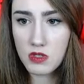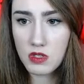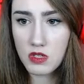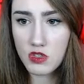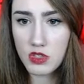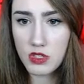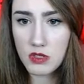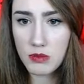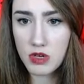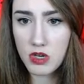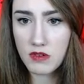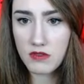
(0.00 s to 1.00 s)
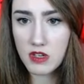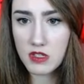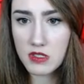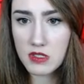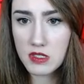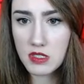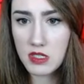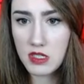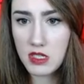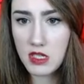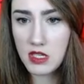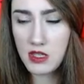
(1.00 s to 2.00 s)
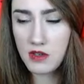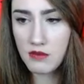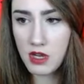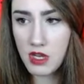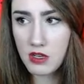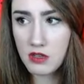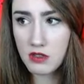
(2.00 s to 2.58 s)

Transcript: One of my super hard friends. Hello, Ruck.